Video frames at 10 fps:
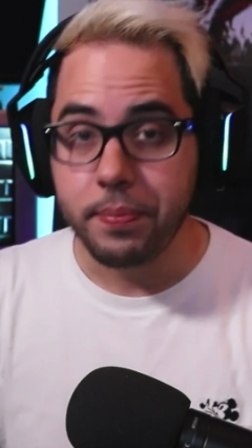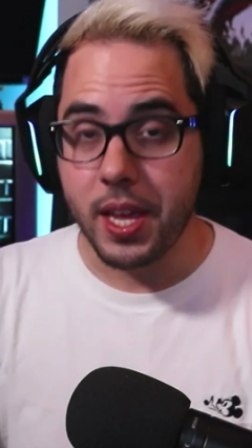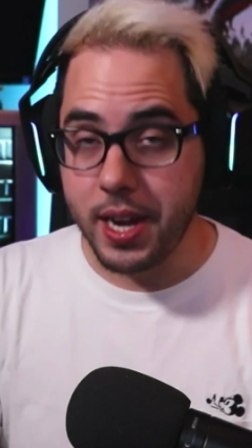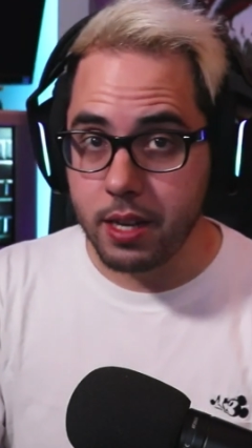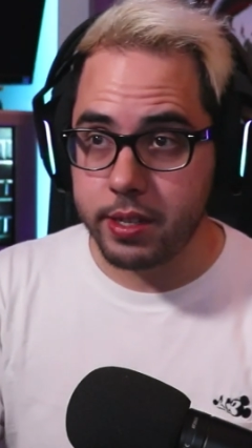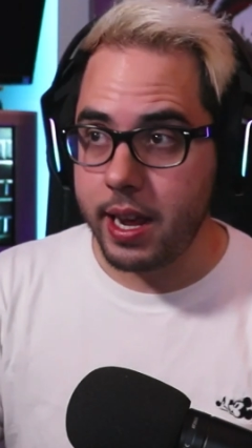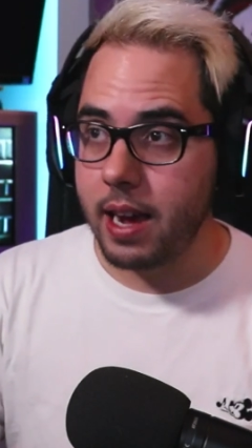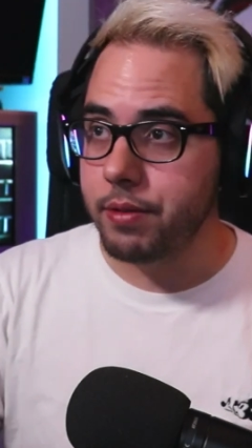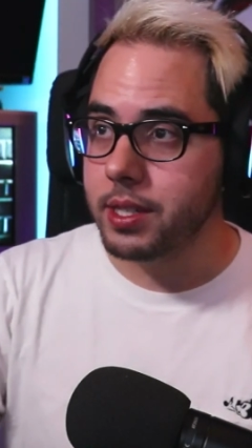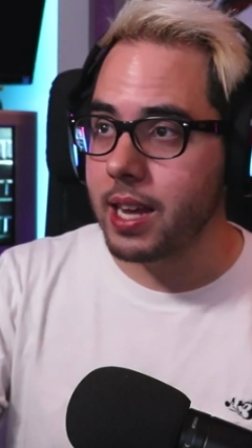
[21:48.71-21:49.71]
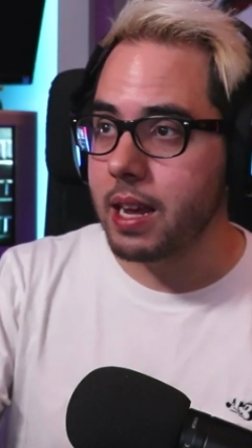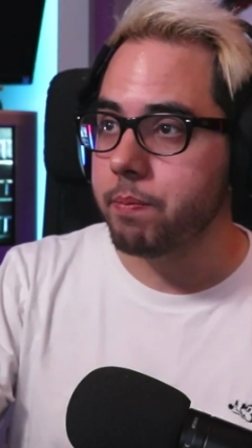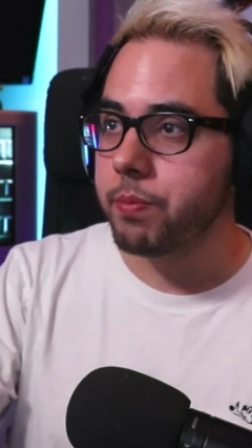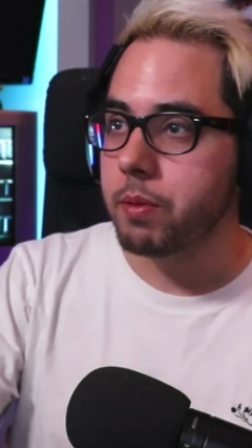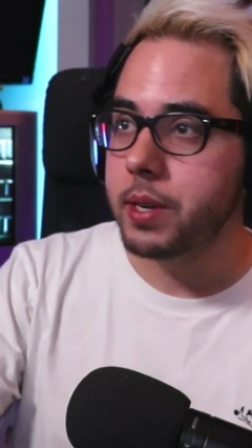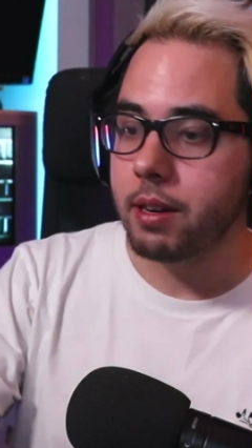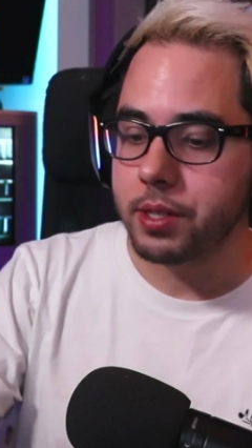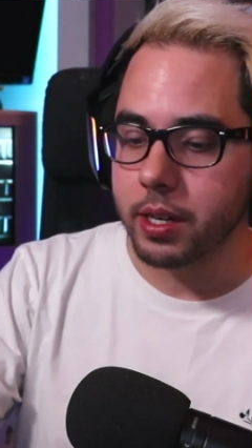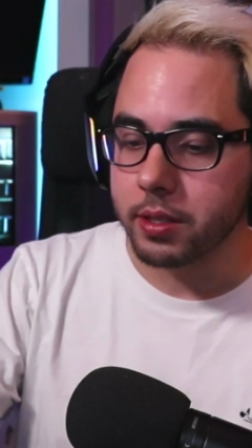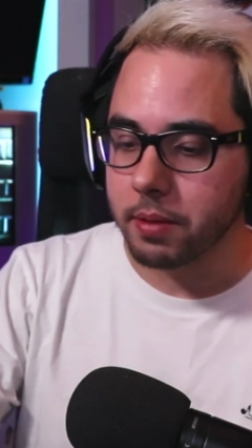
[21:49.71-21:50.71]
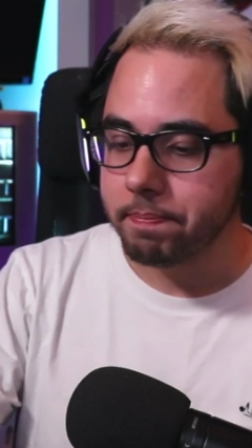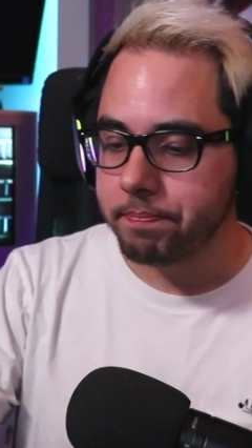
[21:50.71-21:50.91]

And I used to have this game when I was younger.